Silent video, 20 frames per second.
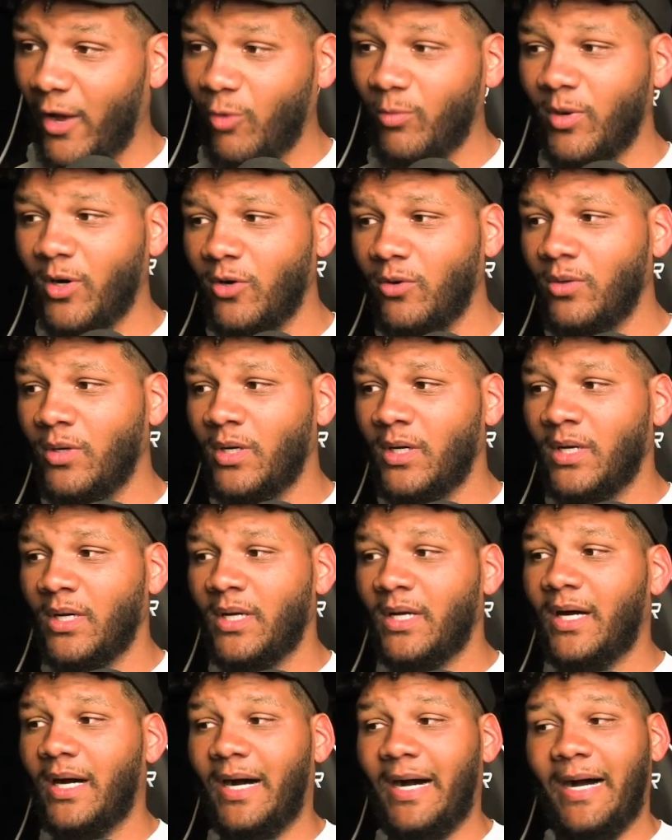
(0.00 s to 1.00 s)
Elmo.
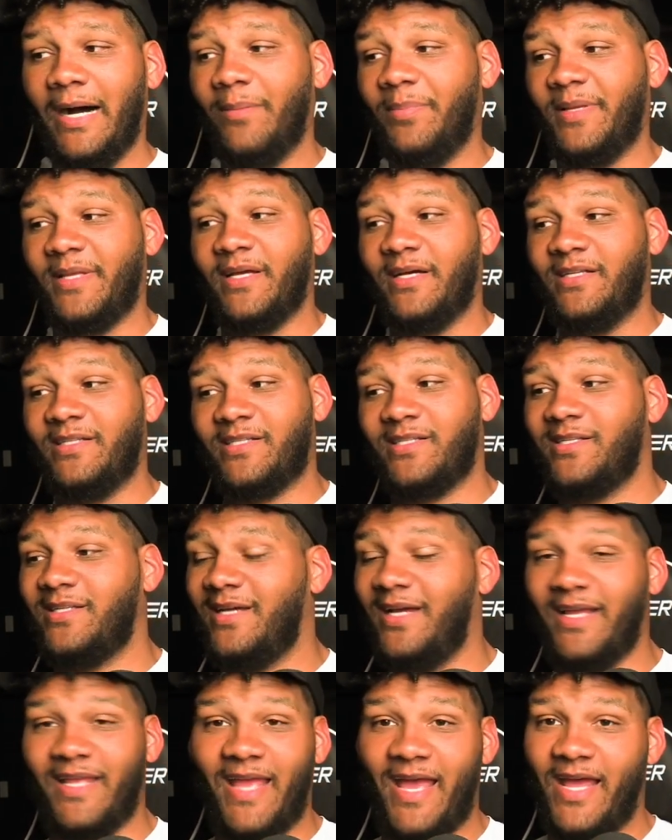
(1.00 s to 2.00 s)
Because
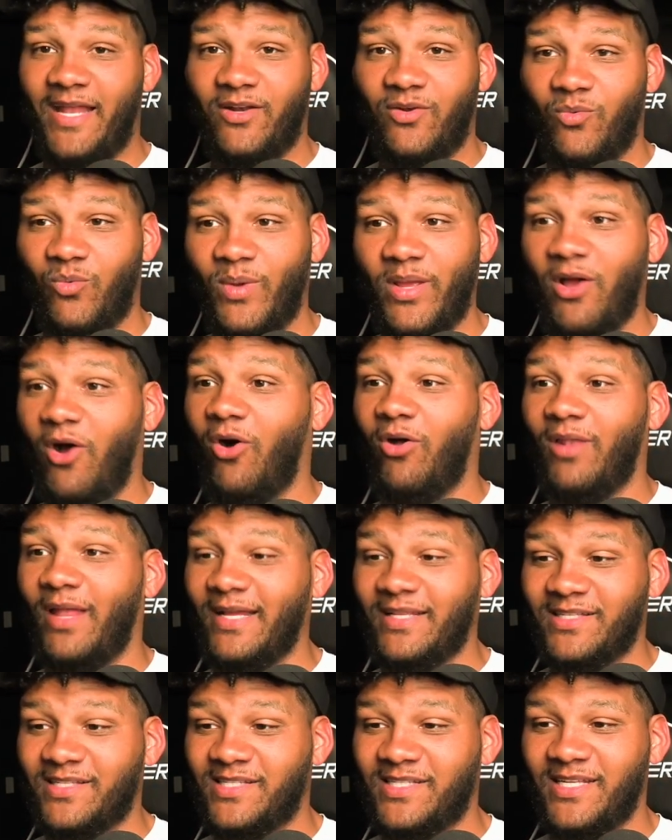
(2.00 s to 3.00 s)
again, we all
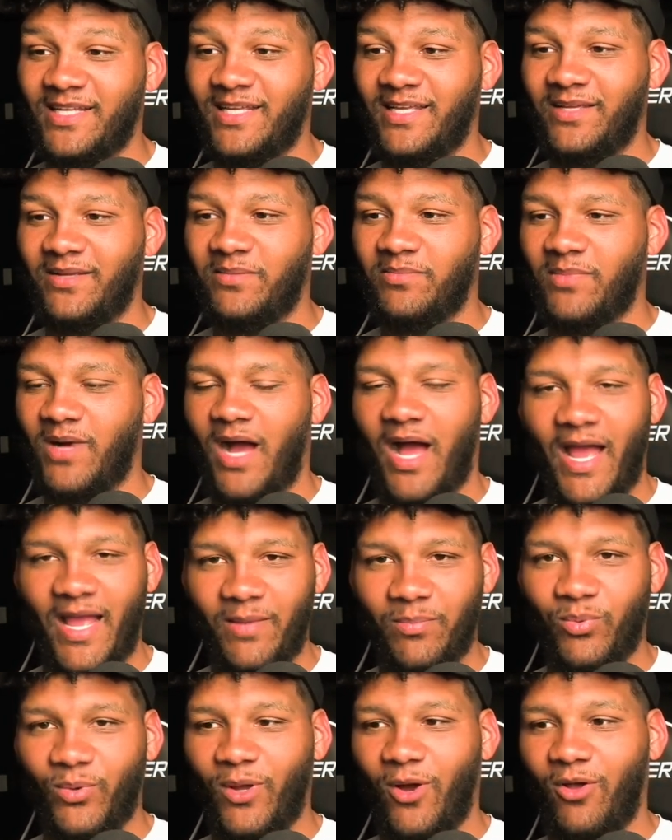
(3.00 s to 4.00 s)
like to see
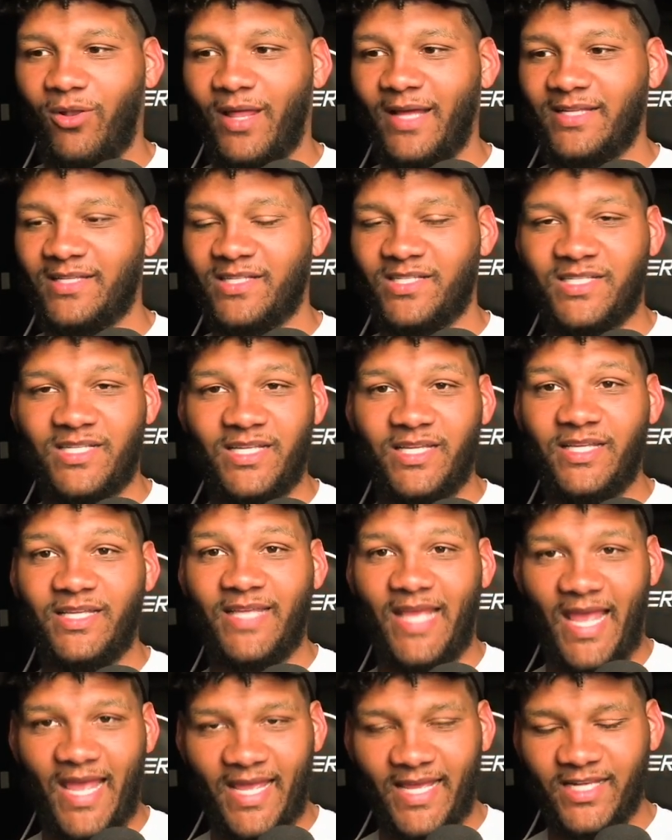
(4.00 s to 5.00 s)
hype. We all like to see
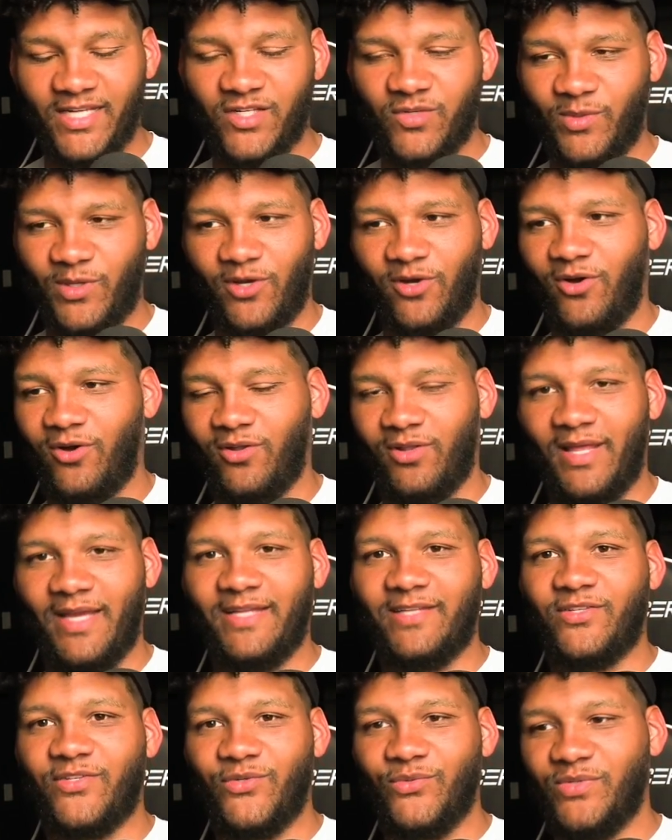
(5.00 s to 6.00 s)
gains. We all
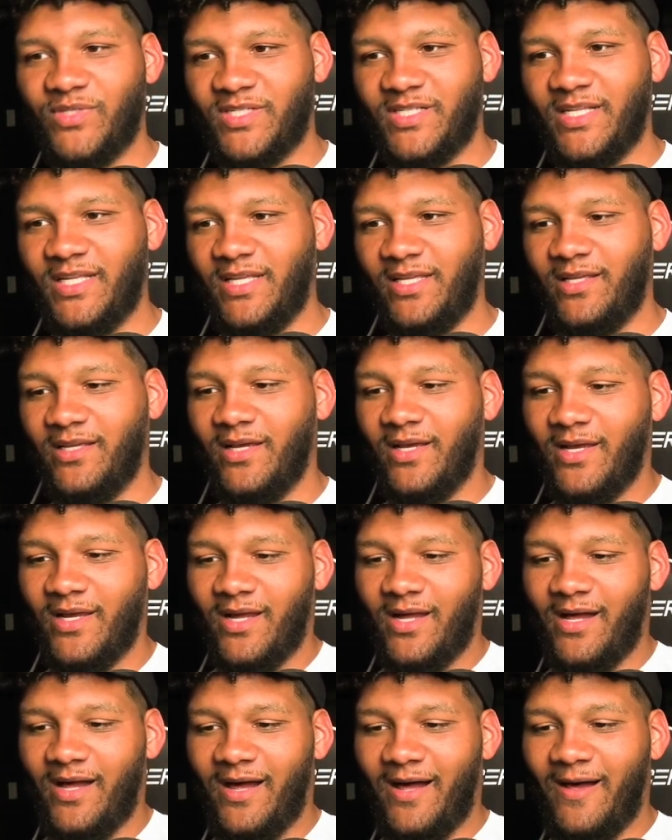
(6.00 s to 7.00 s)
like to see,
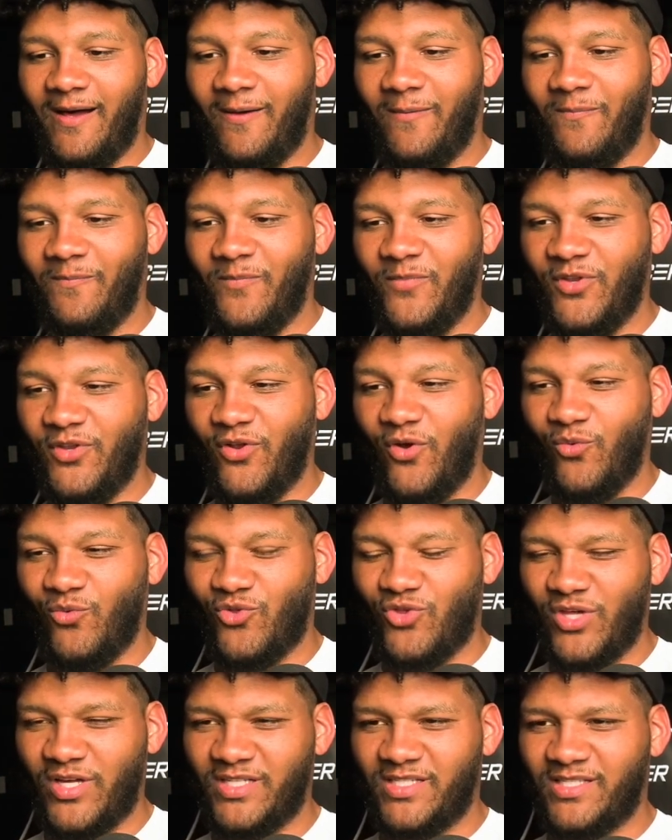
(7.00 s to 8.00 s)

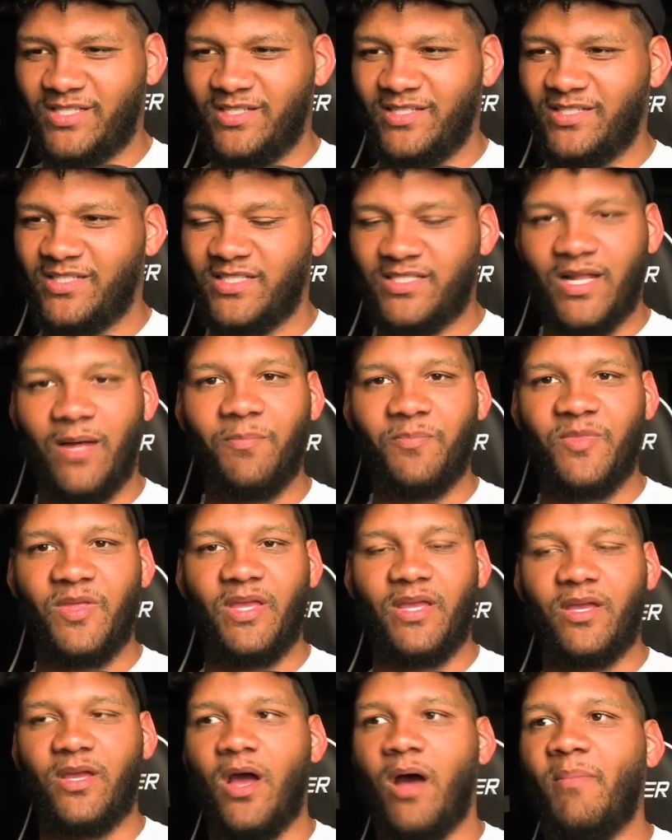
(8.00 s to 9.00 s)
just
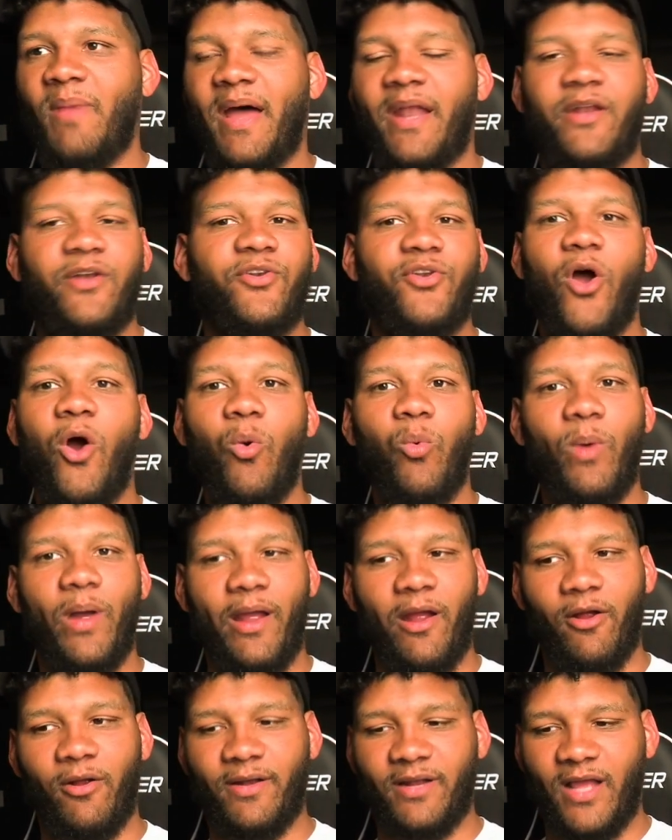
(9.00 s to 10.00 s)
something come out of
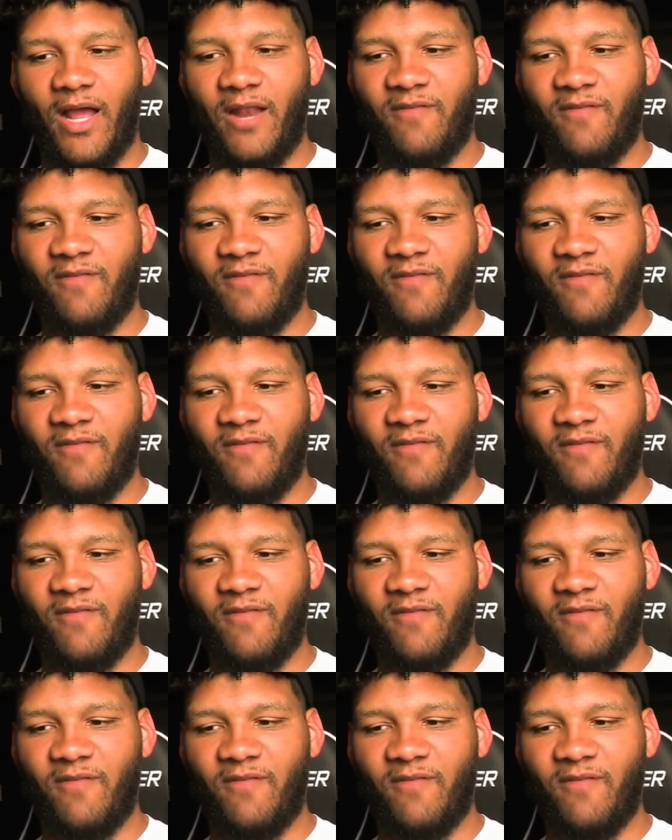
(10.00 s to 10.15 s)
nowhere